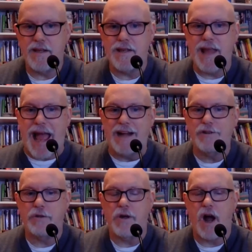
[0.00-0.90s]
the
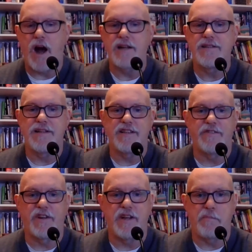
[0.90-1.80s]
actual content
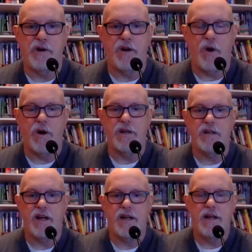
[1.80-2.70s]
of contemporary art
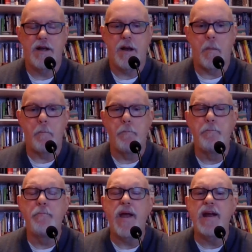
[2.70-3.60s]

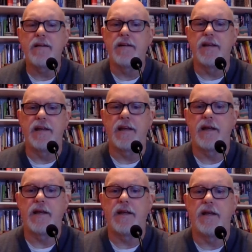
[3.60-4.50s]
barely
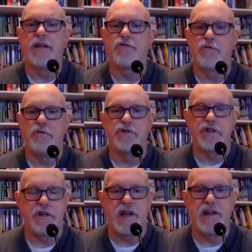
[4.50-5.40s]
intrudes
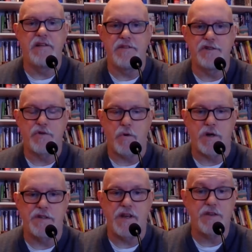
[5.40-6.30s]
into any of these
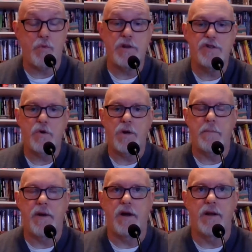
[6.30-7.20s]
stories. He has one story
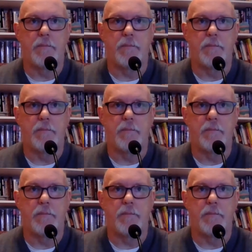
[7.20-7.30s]
about